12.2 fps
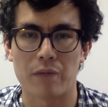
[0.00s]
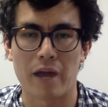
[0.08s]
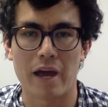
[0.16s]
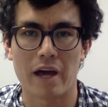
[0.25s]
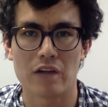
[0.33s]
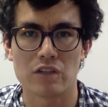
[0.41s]

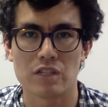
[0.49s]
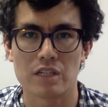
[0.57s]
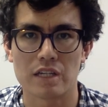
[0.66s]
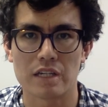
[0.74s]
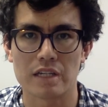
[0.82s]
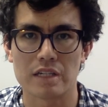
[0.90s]

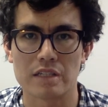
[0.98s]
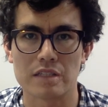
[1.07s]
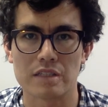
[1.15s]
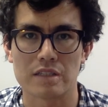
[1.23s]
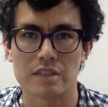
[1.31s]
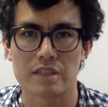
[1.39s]
biology
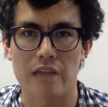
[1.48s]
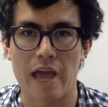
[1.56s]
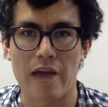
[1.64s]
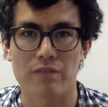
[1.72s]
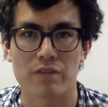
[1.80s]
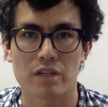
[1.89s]
is
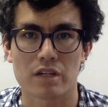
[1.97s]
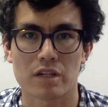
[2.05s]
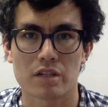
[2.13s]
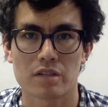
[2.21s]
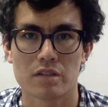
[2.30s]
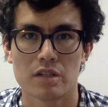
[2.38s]

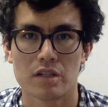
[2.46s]
Africa.